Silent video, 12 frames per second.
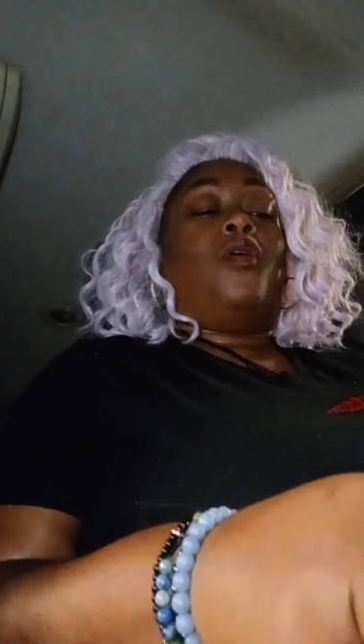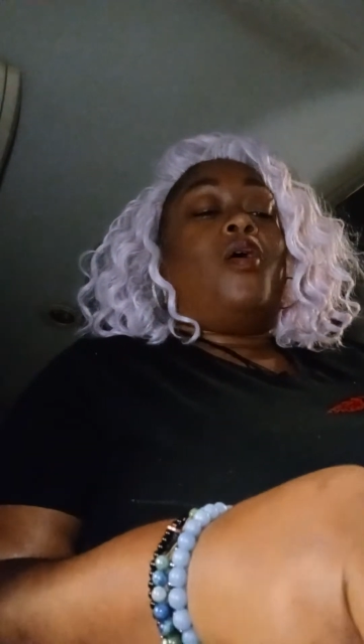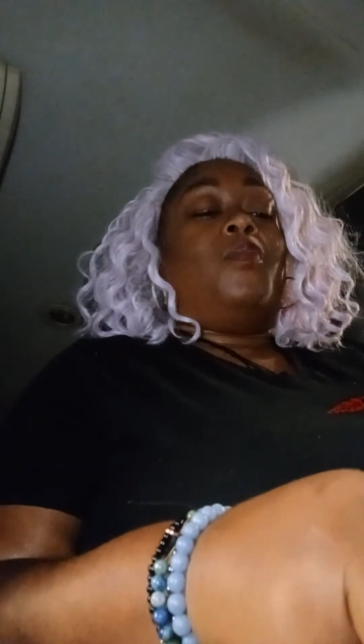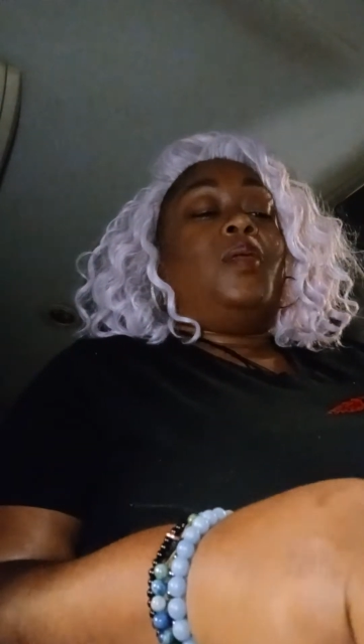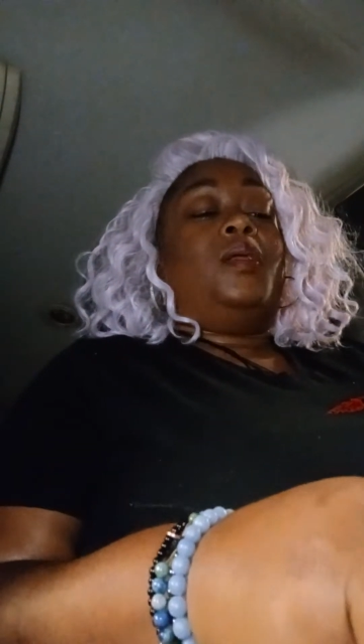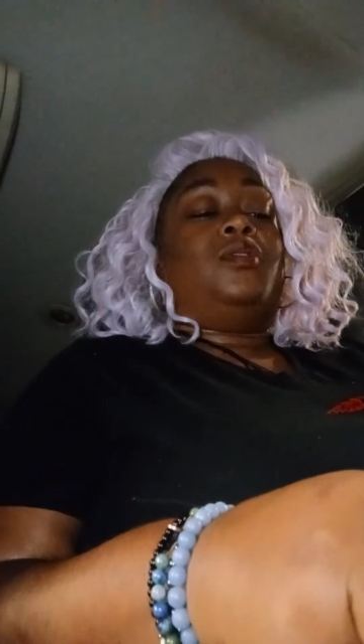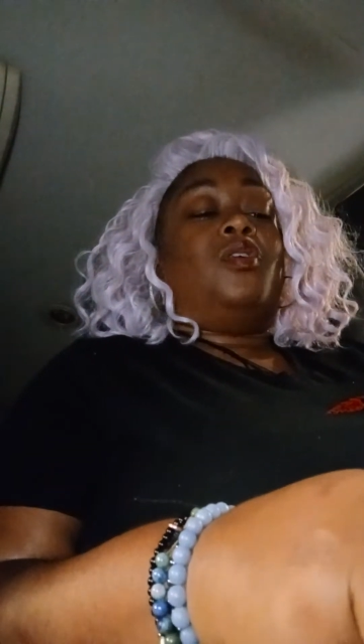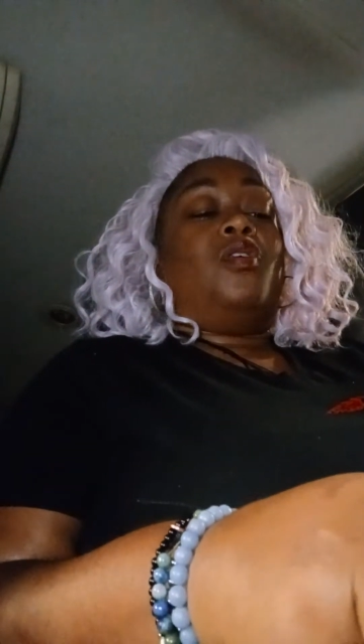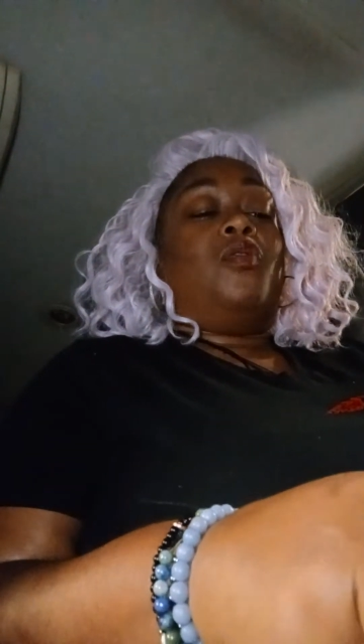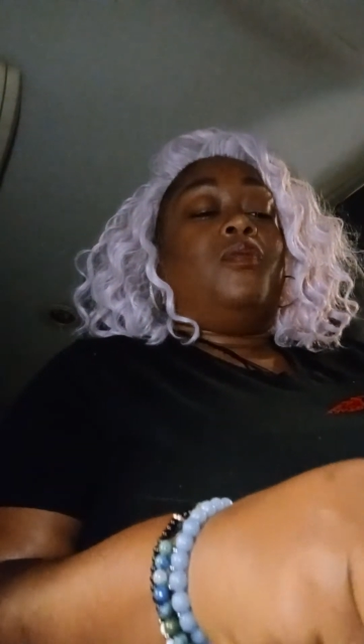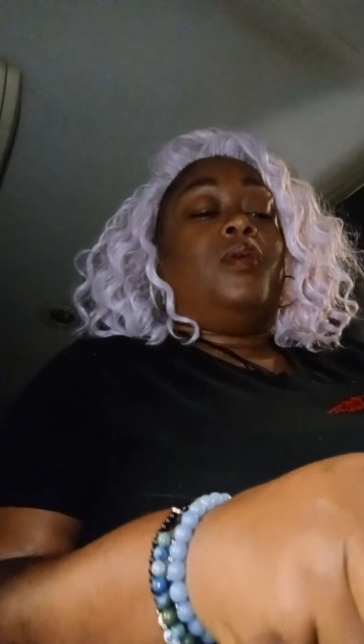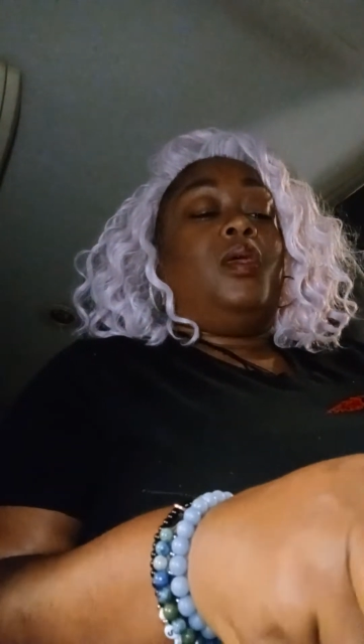the karma that y'all
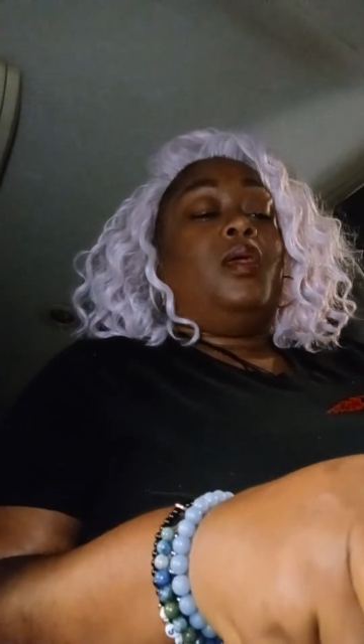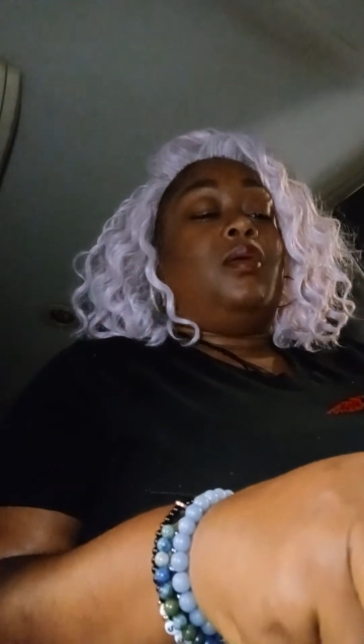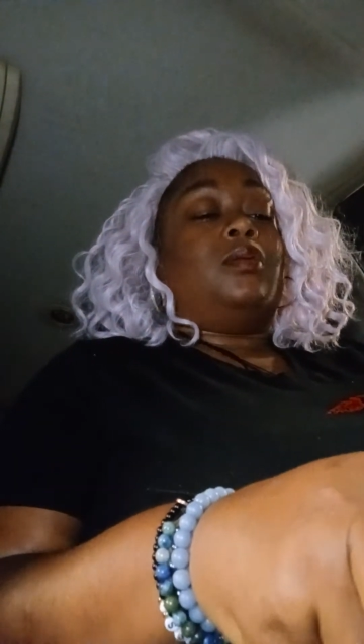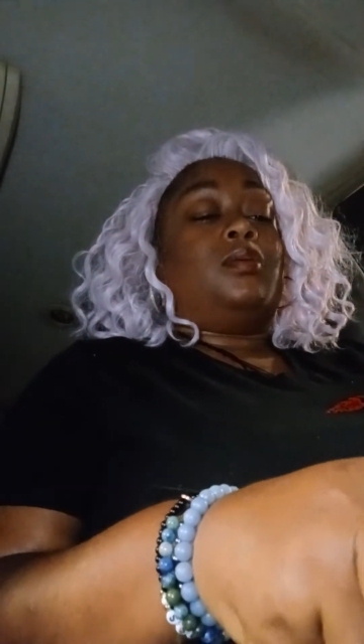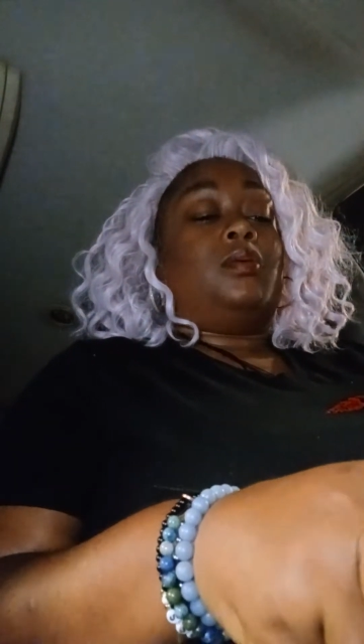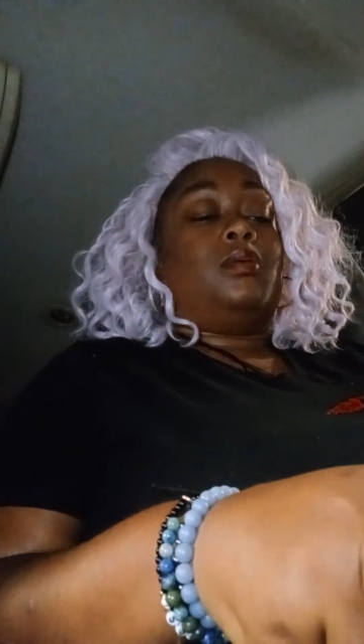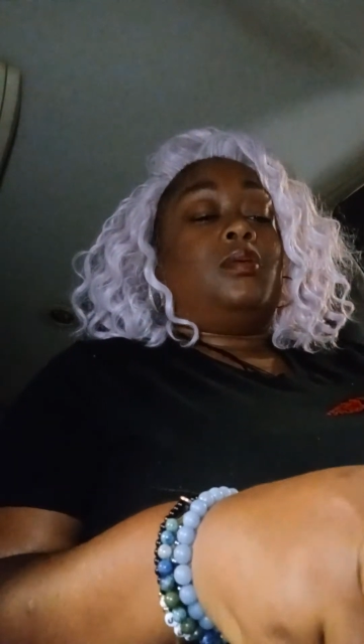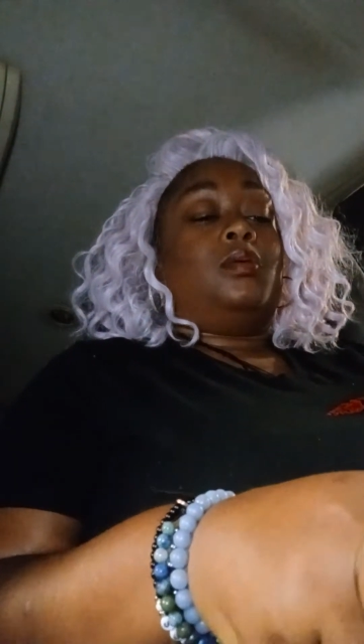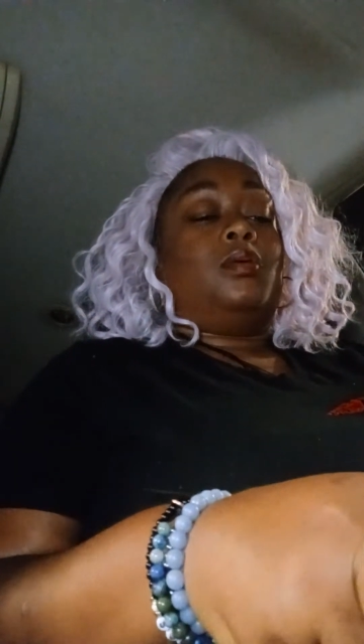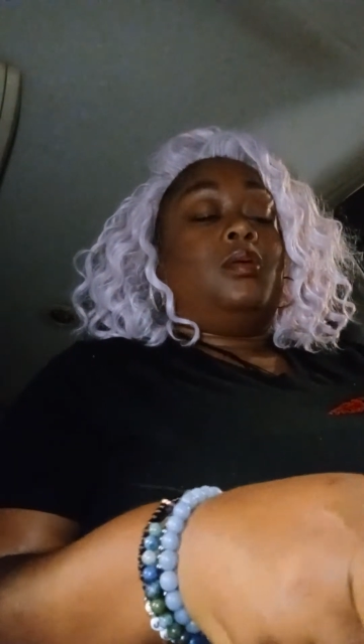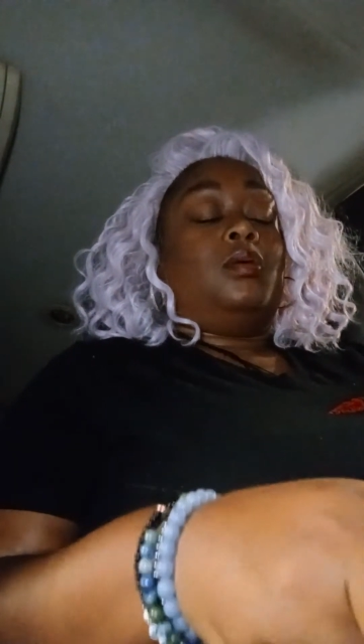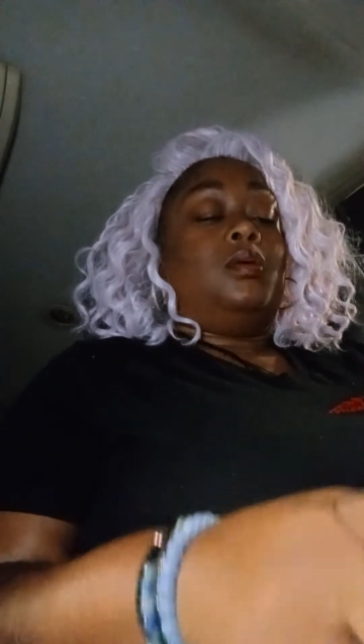gonna get,
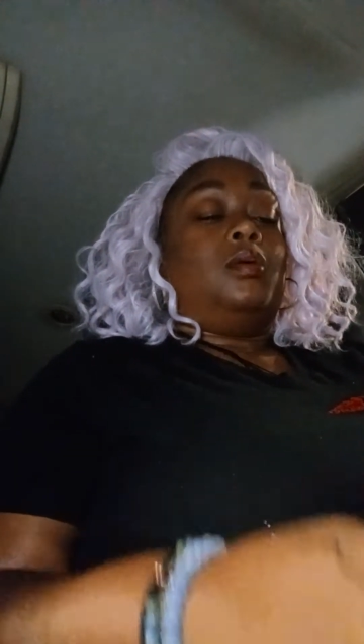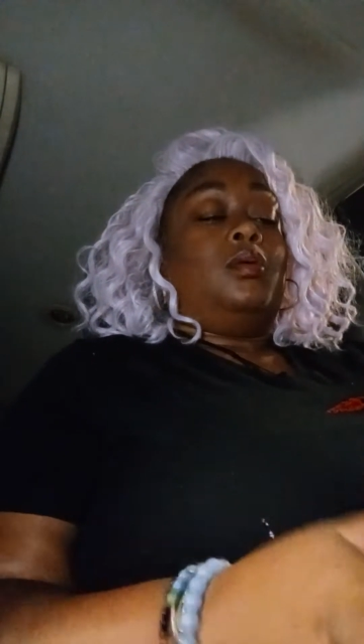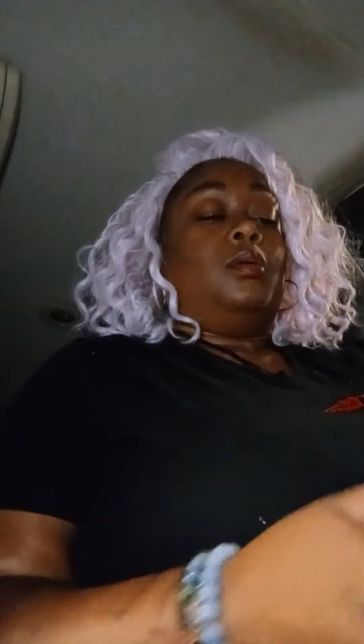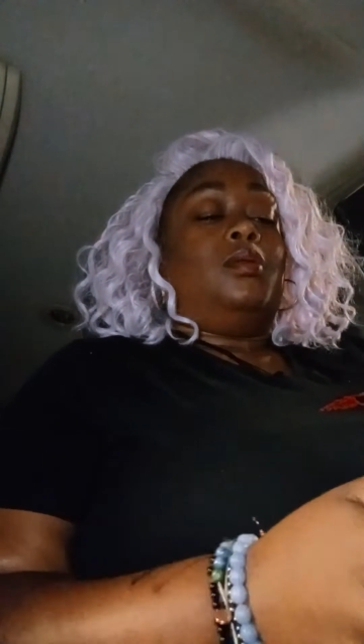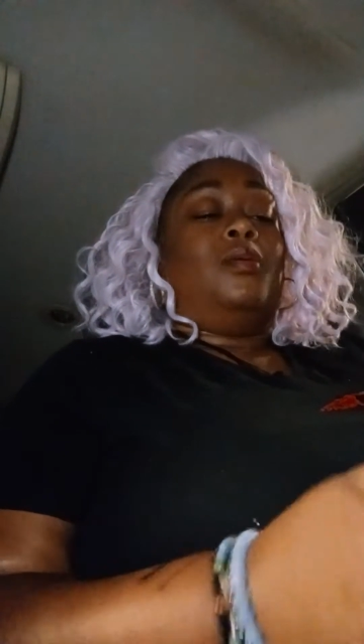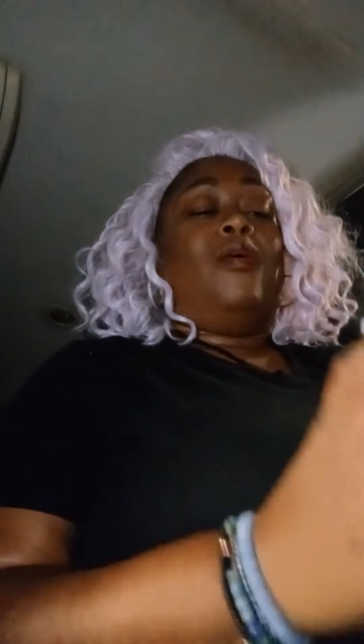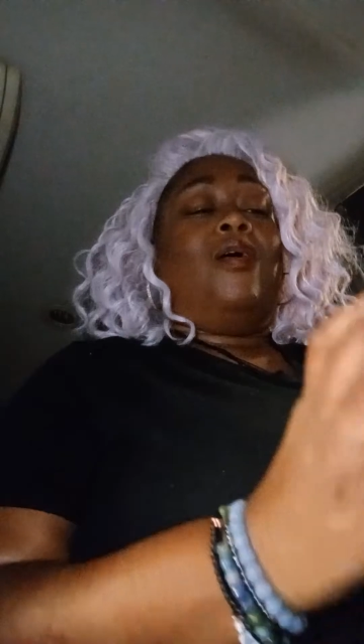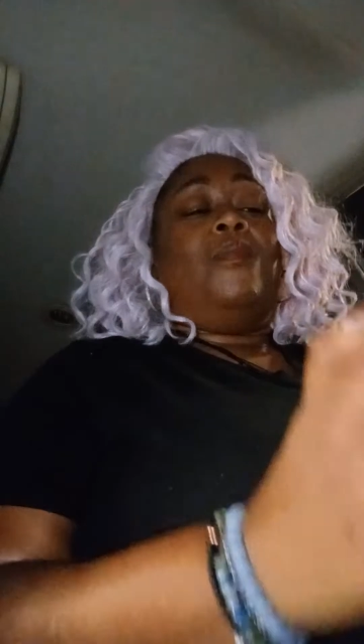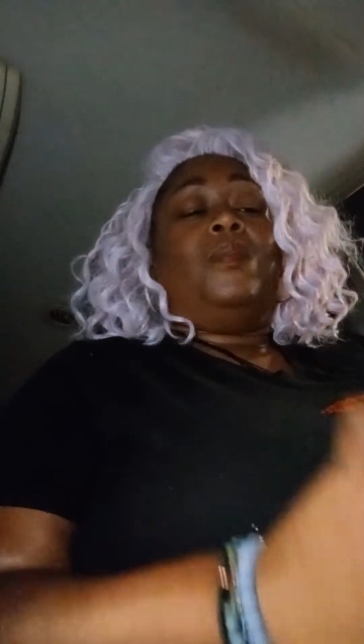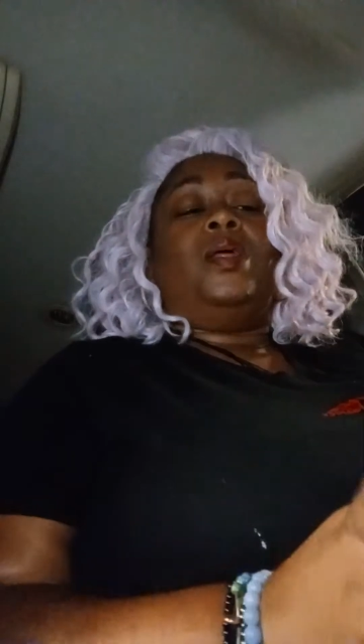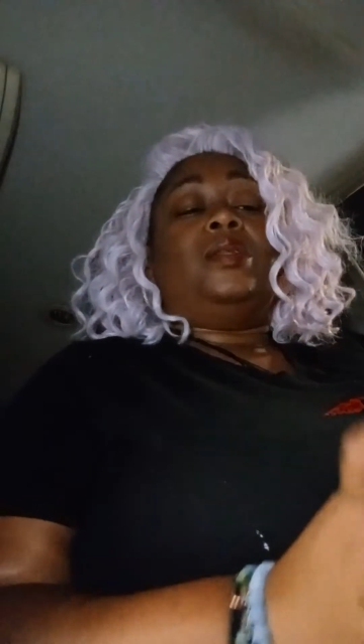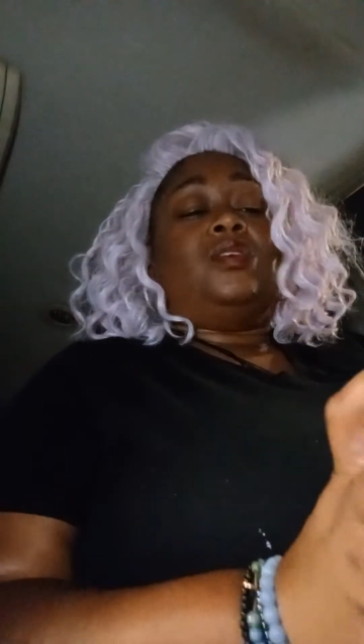the
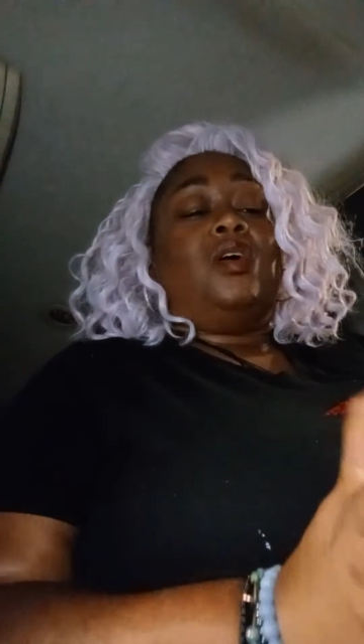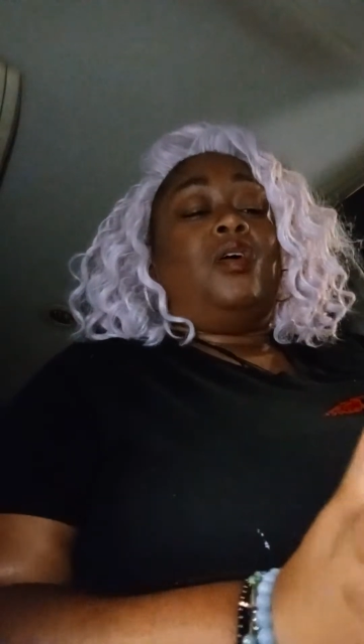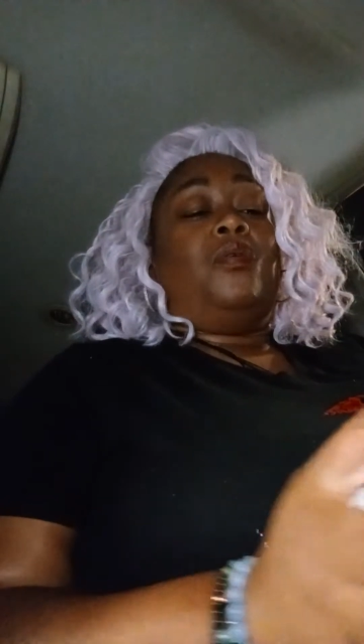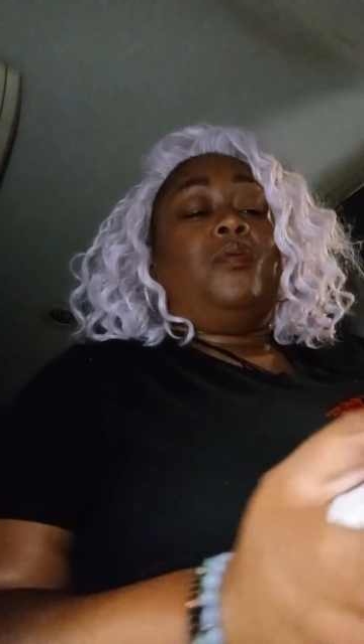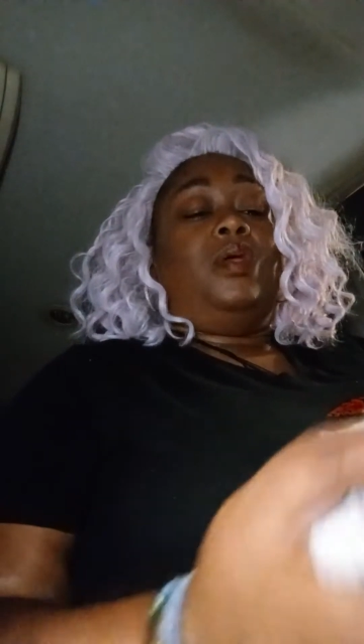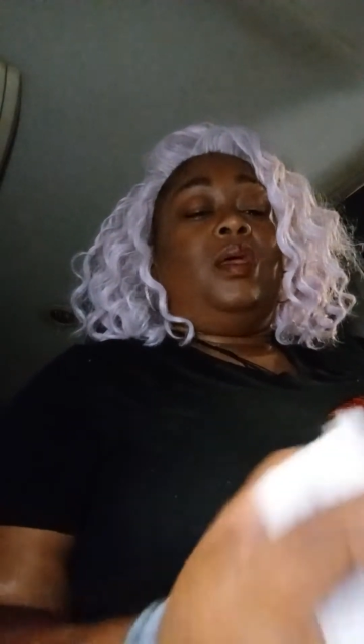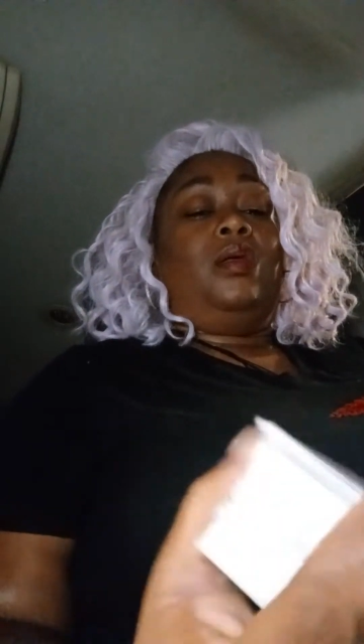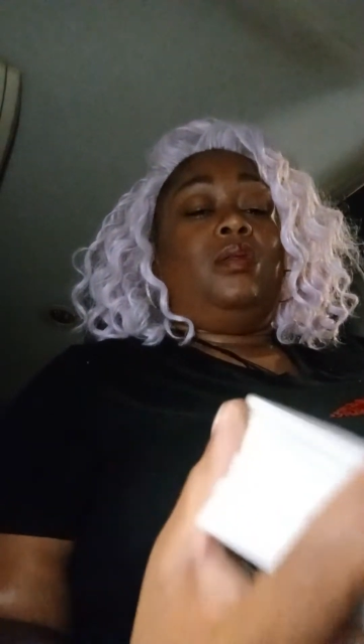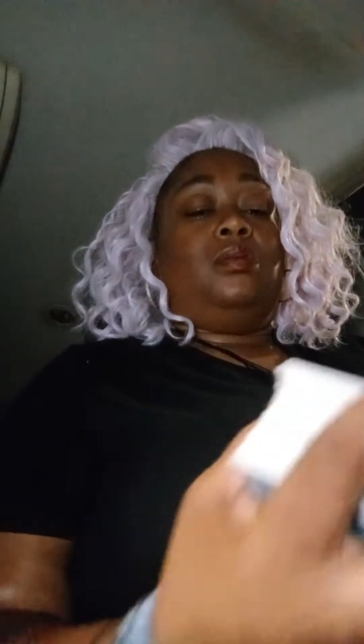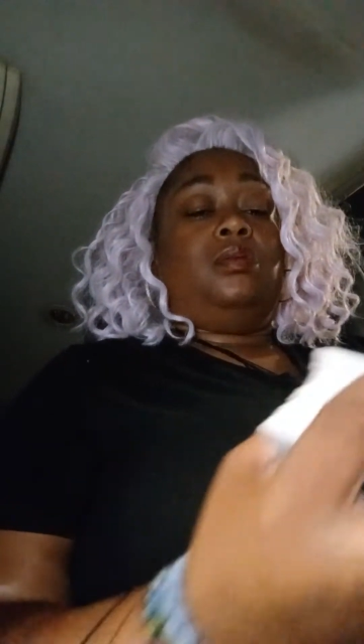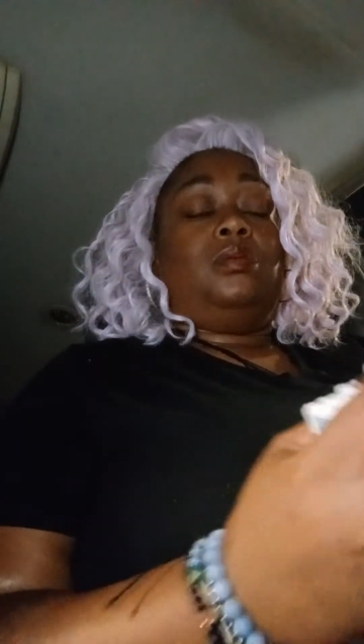karma that y'all gonna get